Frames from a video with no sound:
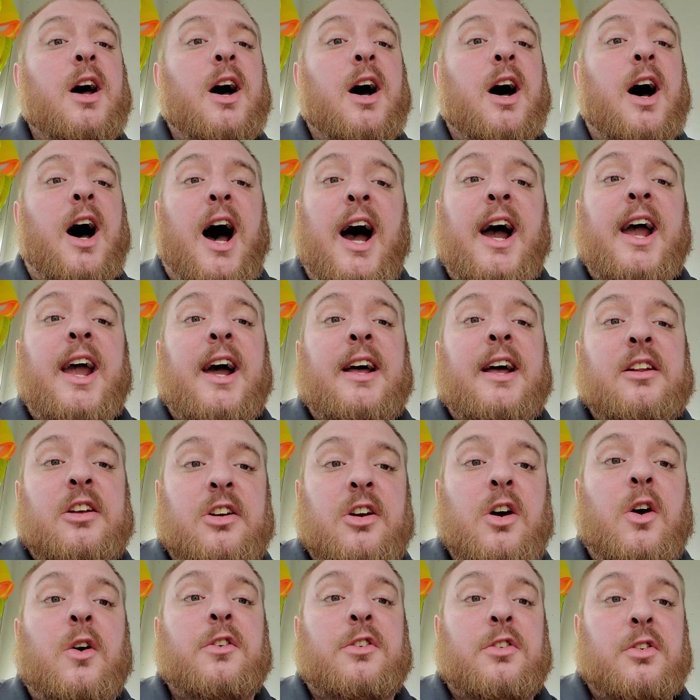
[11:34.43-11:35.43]
I had to
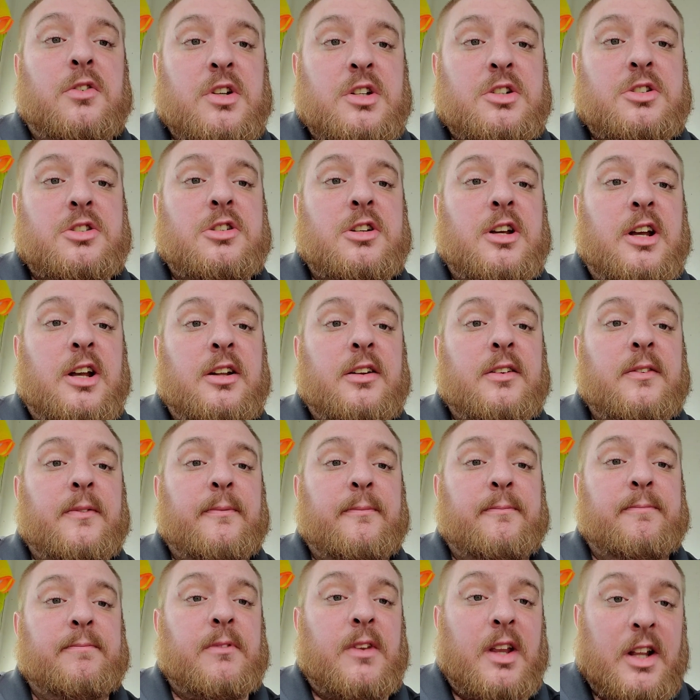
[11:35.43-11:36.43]
go through this shit.
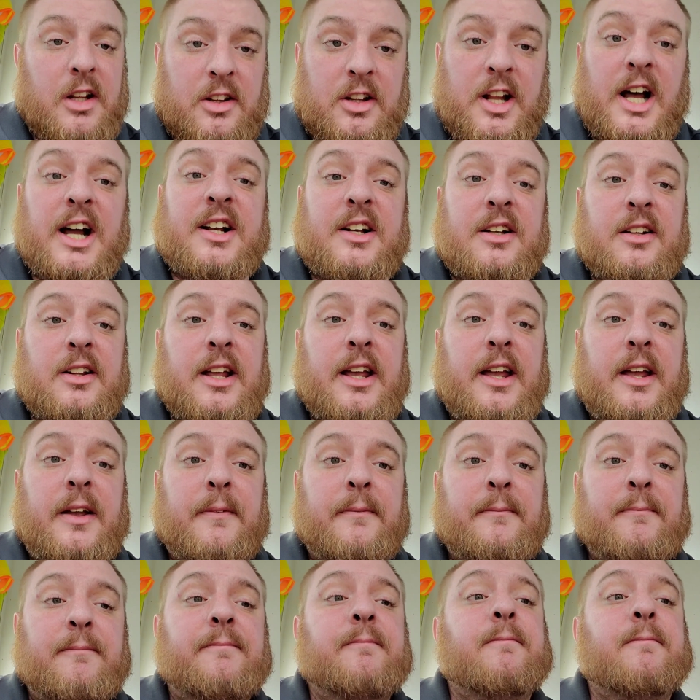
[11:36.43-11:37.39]
Luckily,